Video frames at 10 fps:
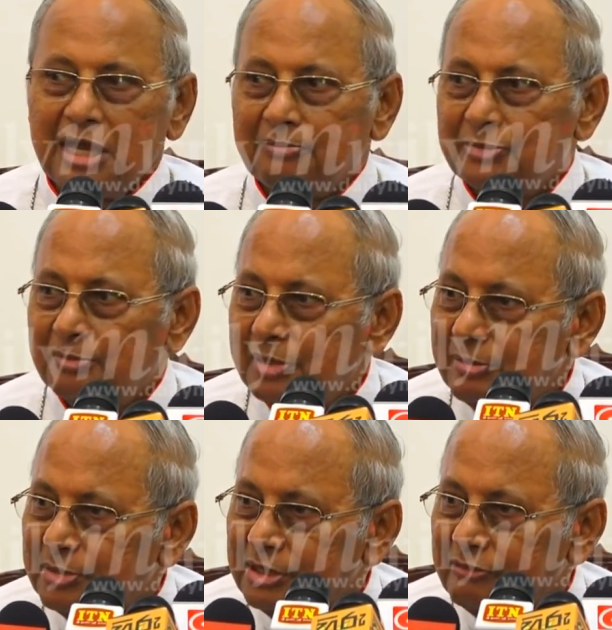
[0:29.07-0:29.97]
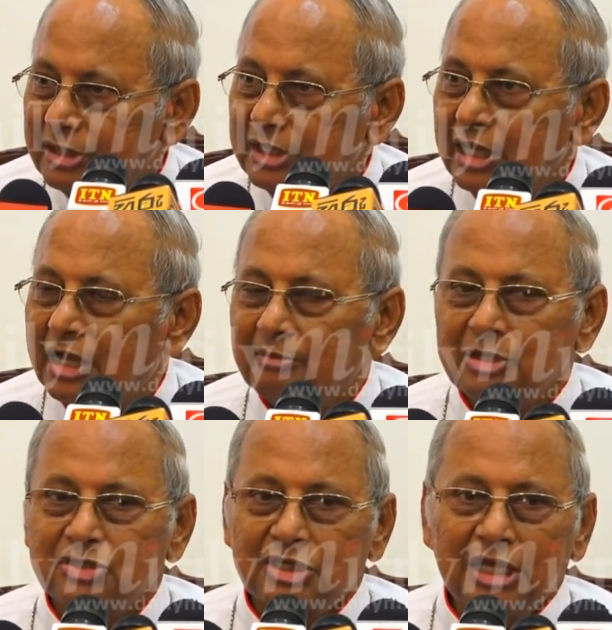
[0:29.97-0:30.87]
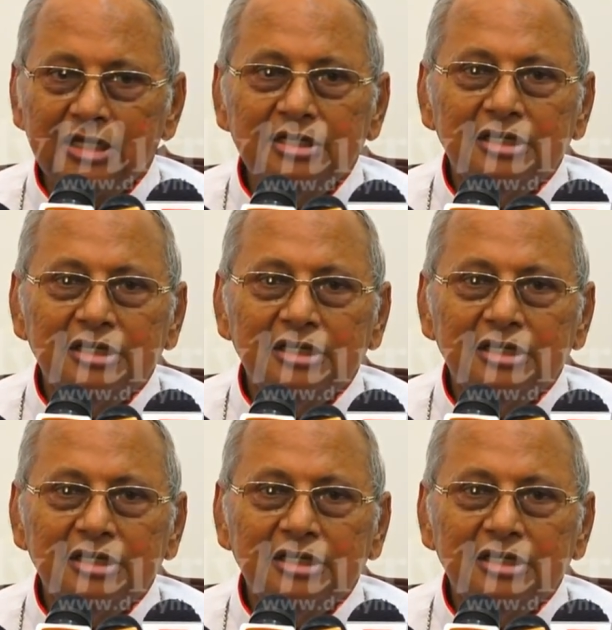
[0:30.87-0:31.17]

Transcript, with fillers: up the people when they come inside